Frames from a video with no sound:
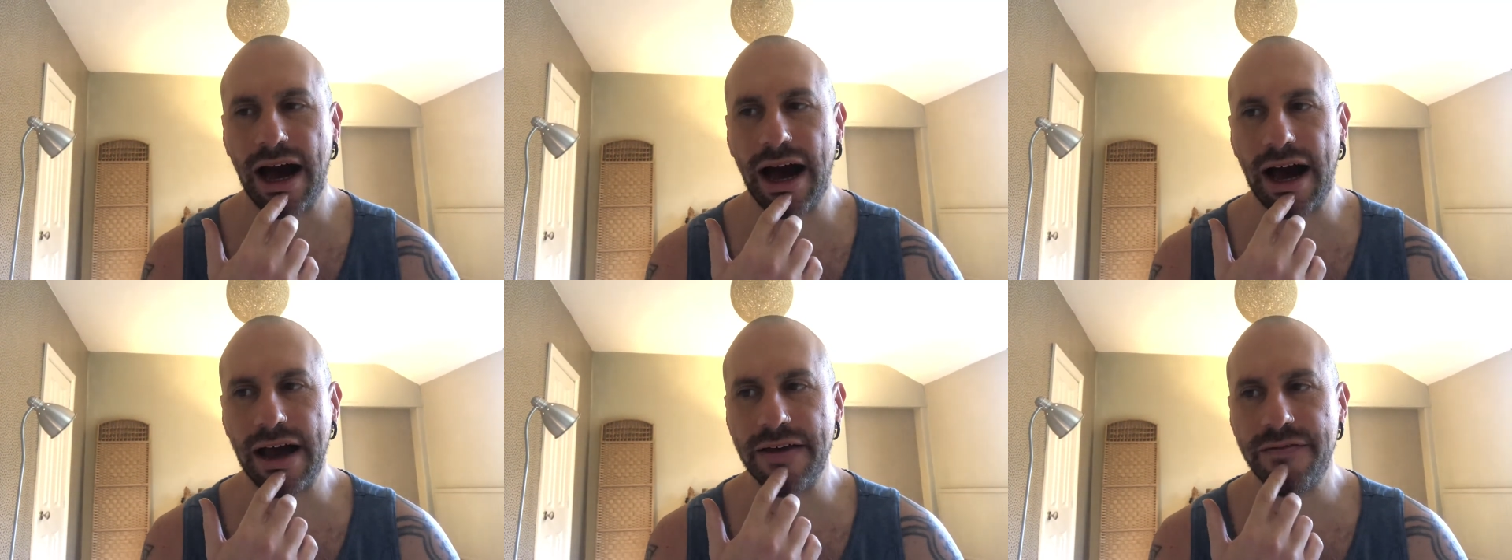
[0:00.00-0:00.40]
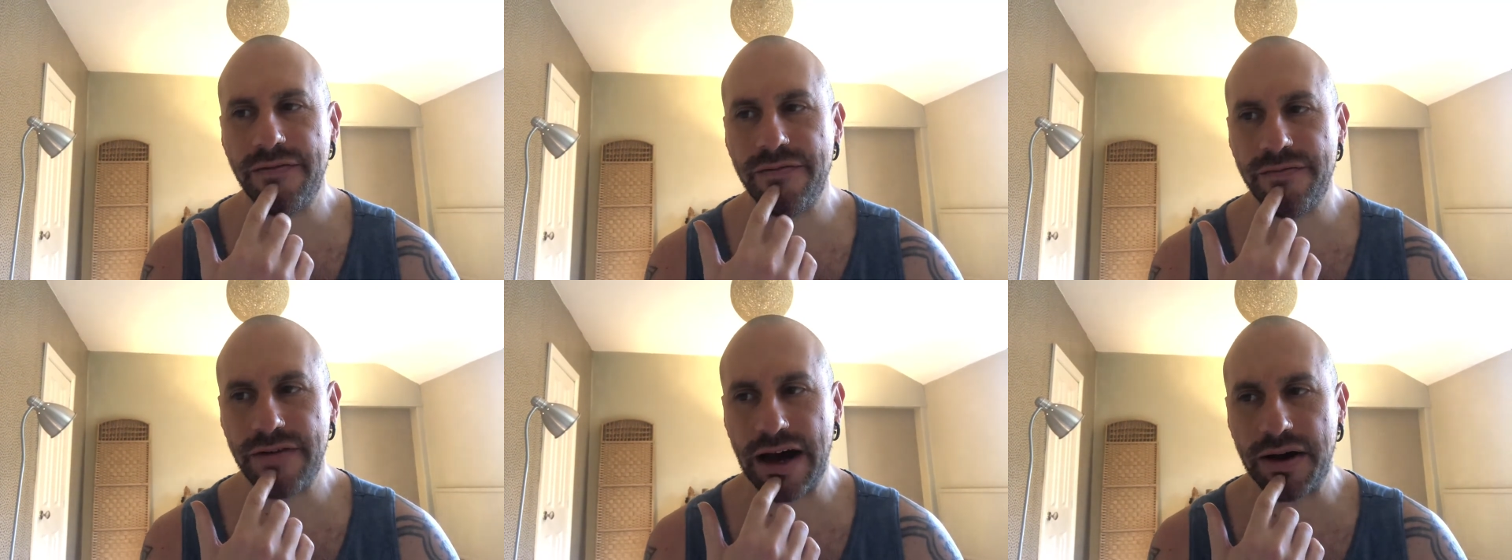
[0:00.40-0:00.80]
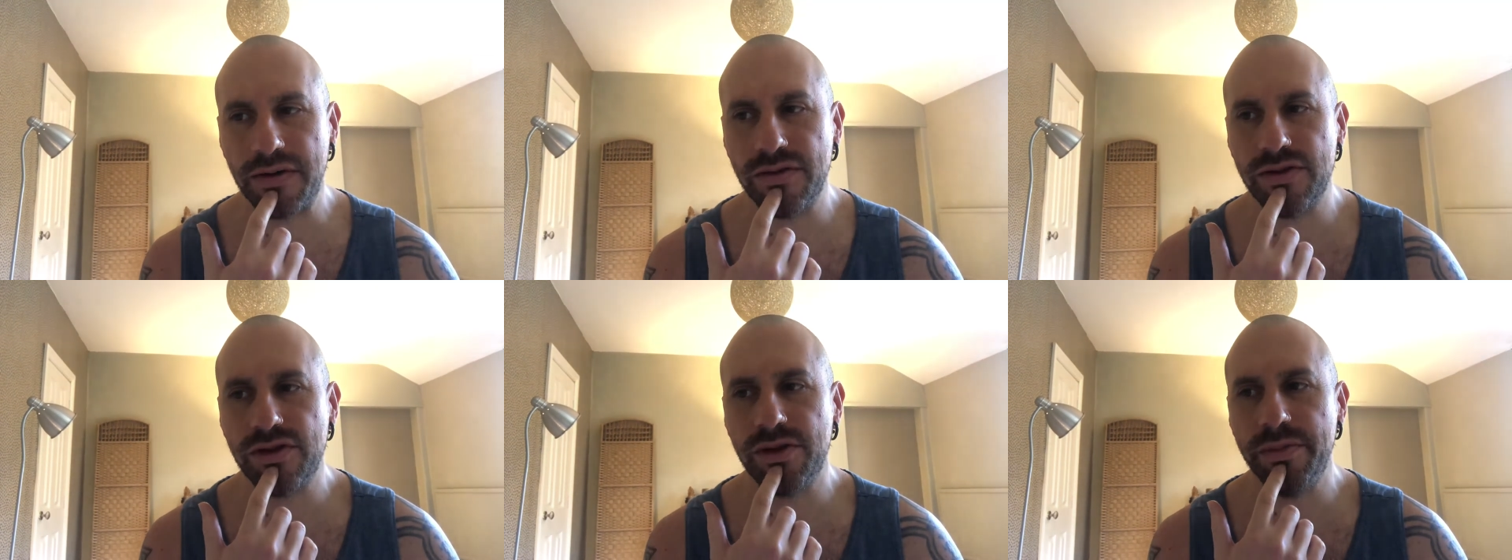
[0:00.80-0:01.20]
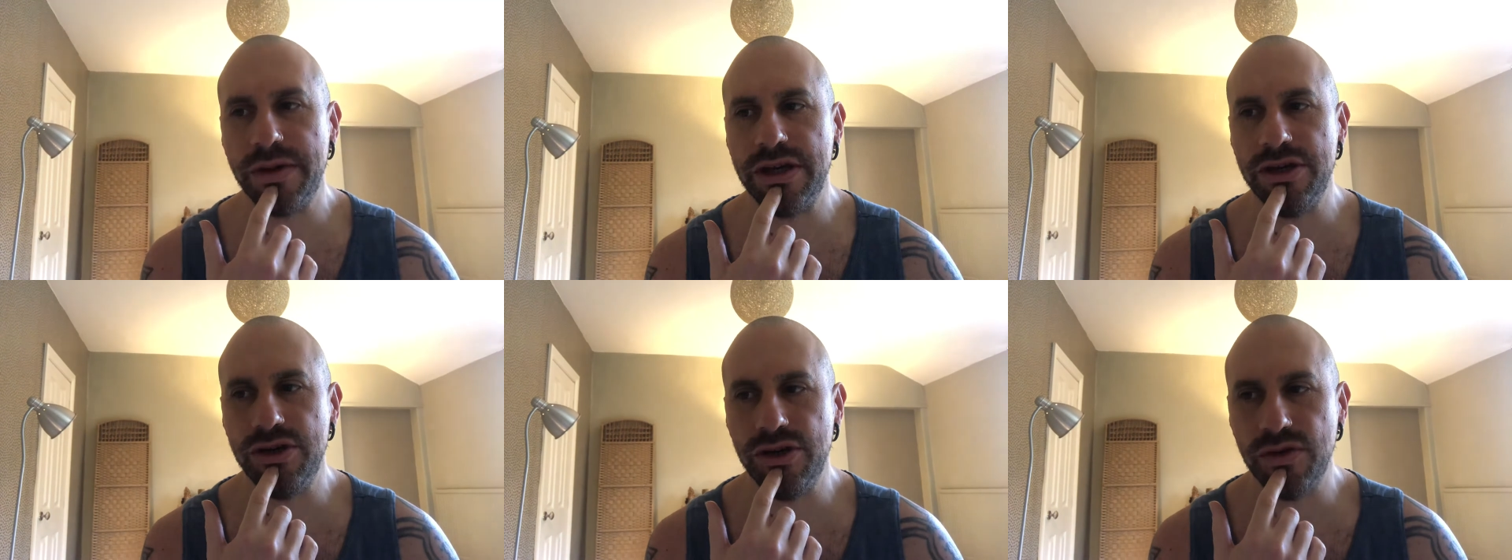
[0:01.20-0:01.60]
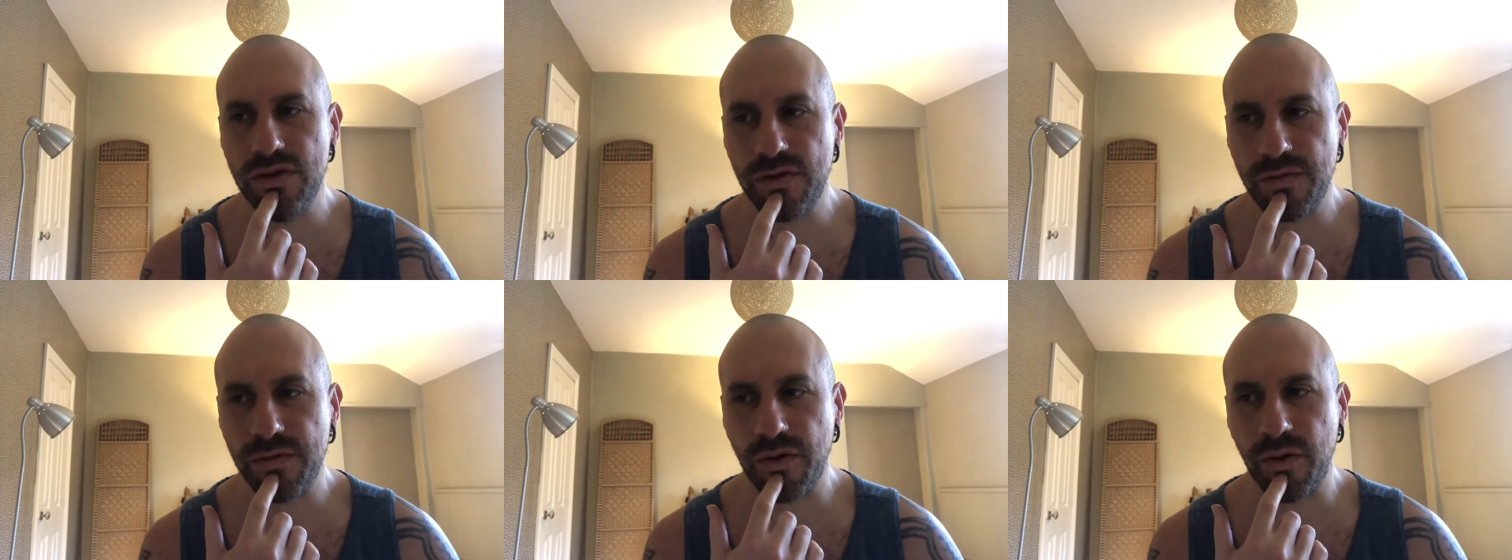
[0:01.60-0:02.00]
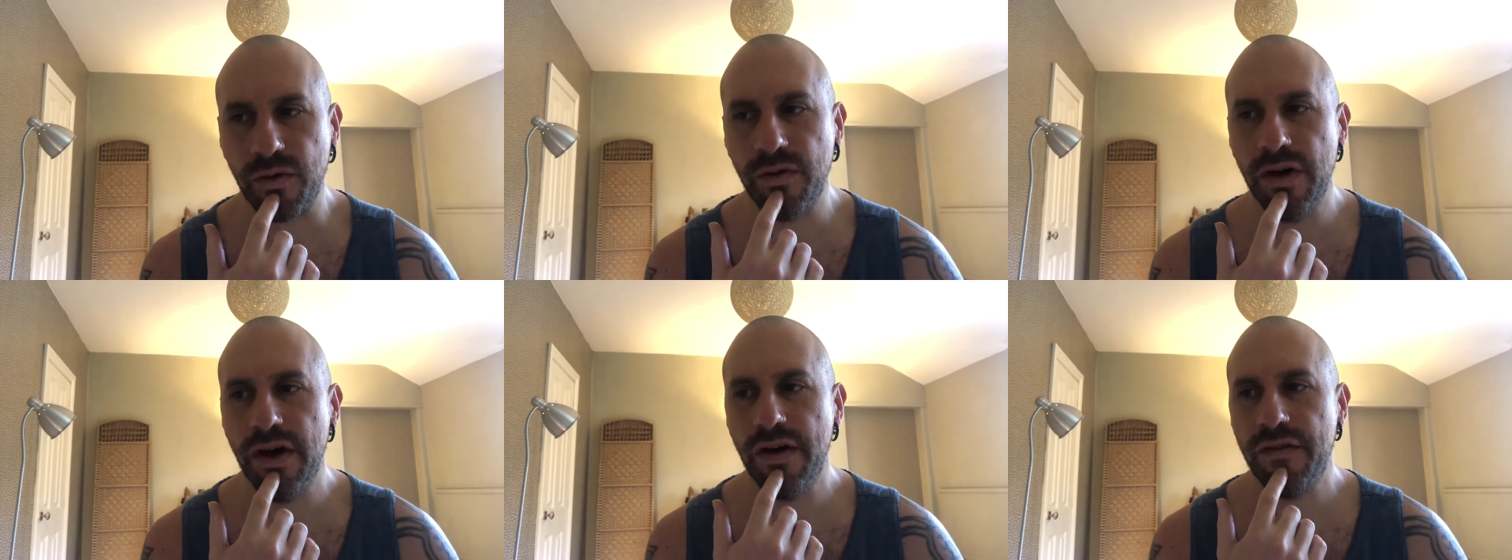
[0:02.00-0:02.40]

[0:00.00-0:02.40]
I found to be useful